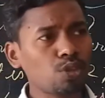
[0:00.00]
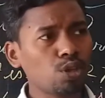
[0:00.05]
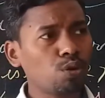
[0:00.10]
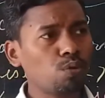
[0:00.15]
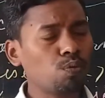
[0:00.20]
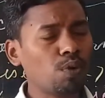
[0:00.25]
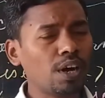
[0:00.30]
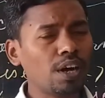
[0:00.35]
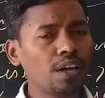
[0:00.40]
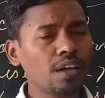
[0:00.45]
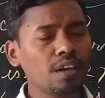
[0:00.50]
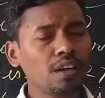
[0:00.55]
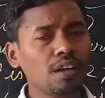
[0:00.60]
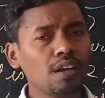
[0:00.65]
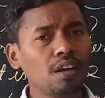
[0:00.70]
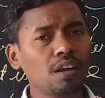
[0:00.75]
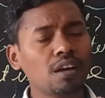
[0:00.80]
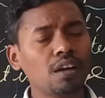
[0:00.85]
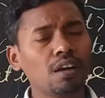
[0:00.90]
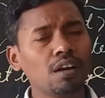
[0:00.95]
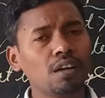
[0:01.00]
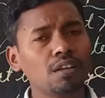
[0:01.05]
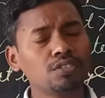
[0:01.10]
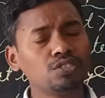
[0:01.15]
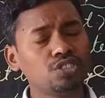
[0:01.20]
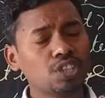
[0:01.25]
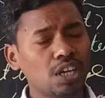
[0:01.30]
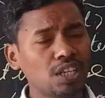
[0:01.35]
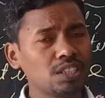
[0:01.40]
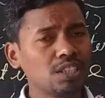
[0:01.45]
Why?
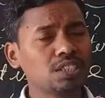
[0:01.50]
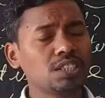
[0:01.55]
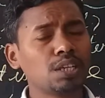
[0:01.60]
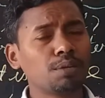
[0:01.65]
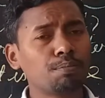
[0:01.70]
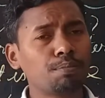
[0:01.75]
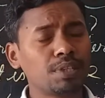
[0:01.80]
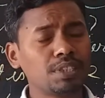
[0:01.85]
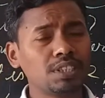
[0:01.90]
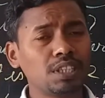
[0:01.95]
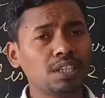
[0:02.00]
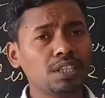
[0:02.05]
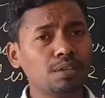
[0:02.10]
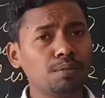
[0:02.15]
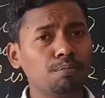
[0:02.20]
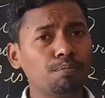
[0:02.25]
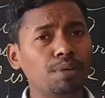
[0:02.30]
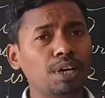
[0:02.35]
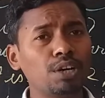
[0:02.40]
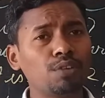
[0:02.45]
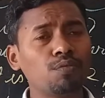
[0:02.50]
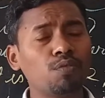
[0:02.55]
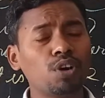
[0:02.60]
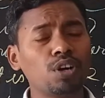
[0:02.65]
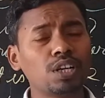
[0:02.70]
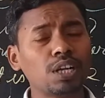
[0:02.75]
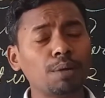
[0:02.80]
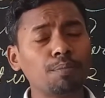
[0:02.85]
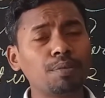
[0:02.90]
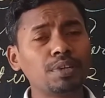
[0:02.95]
Charges are present, but what
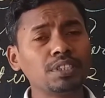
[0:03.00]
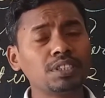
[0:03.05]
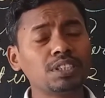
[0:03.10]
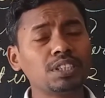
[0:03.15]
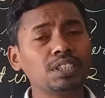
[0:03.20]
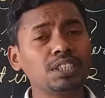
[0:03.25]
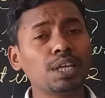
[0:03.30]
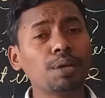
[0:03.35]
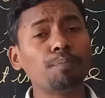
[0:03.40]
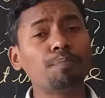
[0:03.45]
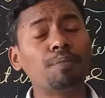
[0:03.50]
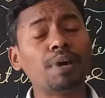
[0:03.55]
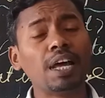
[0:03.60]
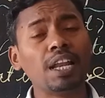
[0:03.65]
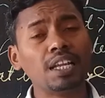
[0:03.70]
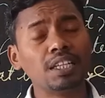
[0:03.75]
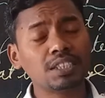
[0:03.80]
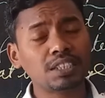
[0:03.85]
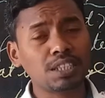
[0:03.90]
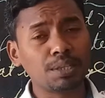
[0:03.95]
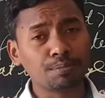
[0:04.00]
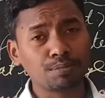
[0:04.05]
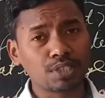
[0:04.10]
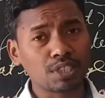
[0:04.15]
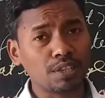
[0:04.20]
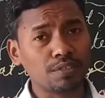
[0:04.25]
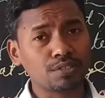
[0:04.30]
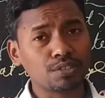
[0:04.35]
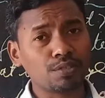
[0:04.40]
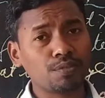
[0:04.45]
happens? They balance
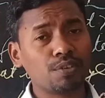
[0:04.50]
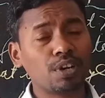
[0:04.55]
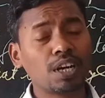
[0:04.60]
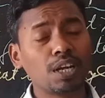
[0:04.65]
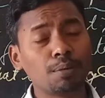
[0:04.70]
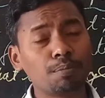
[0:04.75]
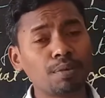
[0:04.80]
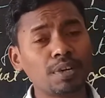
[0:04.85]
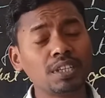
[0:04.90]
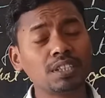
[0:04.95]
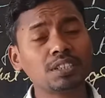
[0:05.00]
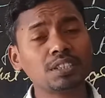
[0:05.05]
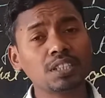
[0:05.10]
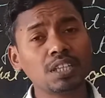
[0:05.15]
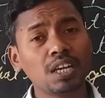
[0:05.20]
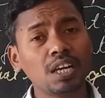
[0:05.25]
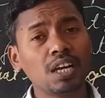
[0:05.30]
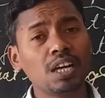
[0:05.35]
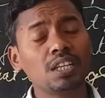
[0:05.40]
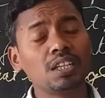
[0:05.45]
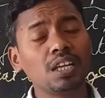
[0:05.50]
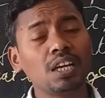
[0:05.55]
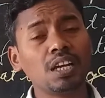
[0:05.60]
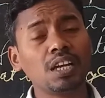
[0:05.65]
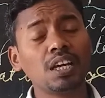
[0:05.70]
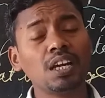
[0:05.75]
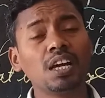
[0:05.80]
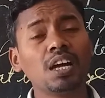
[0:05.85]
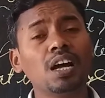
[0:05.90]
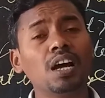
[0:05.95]
themselves. What happens?
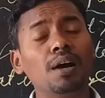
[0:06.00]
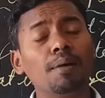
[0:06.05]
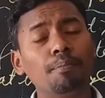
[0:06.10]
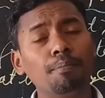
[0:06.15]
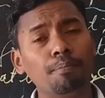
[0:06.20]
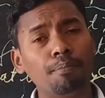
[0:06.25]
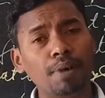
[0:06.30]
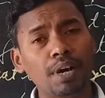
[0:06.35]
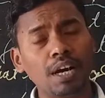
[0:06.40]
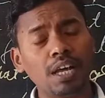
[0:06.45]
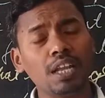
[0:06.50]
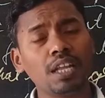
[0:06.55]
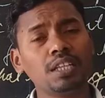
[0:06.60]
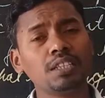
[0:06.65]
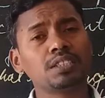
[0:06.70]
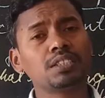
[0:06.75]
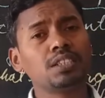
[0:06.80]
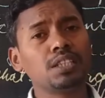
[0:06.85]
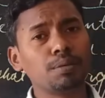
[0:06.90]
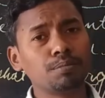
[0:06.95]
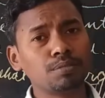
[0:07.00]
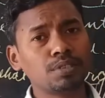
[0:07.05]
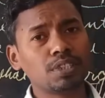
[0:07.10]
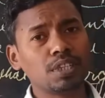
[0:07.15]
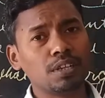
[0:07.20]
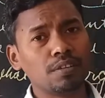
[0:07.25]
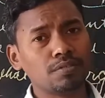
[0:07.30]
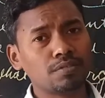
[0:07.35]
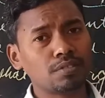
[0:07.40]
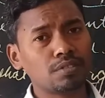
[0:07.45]
They balance
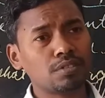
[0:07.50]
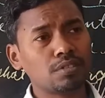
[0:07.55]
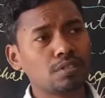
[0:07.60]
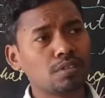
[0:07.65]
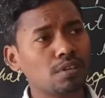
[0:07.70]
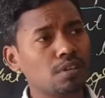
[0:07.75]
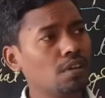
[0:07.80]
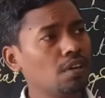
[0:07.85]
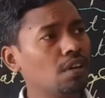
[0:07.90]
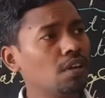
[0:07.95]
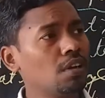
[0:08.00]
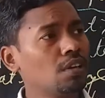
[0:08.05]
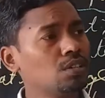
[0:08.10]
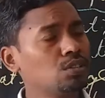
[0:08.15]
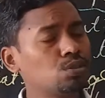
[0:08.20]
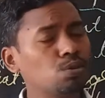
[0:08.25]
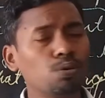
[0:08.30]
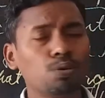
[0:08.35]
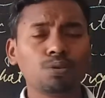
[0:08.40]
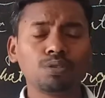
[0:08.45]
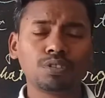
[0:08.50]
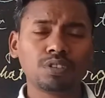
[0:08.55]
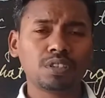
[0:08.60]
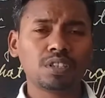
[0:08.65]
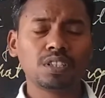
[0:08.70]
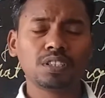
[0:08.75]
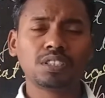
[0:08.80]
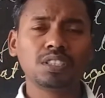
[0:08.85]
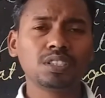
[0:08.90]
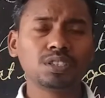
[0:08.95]
themselves. So
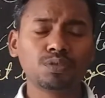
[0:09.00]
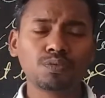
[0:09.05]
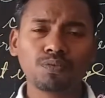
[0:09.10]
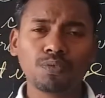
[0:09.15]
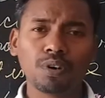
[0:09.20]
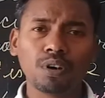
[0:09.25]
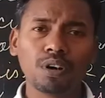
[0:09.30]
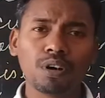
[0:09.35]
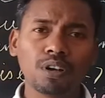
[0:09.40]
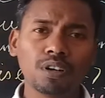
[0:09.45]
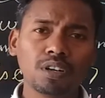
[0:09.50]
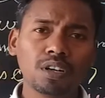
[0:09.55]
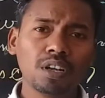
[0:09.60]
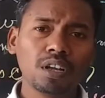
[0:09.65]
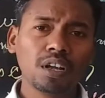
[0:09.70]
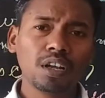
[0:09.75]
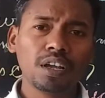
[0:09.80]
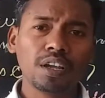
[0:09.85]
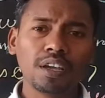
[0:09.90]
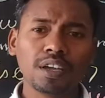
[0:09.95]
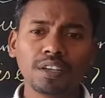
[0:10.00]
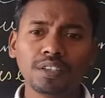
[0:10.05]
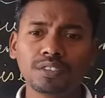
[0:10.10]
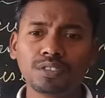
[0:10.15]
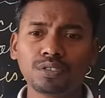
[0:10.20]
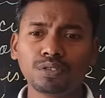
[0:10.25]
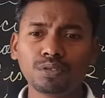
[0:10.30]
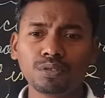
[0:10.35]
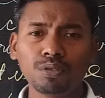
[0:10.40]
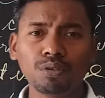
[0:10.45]
this is what
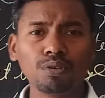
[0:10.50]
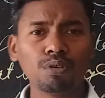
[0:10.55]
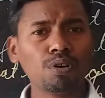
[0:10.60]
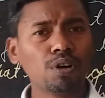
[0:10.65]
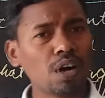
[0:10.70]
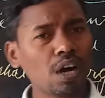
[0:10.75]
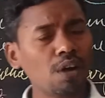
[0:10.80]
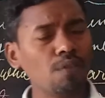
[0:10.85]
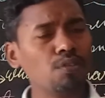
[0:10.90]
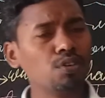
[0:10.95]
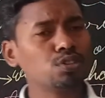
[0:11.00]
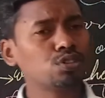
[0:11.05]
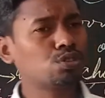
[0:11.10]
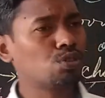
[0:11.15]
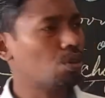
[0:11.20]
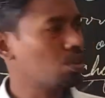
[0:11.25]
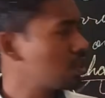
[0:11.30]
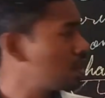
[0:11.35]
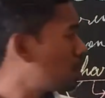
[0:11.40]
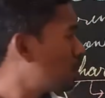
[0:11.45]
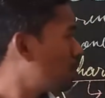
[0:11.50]
is, I was talking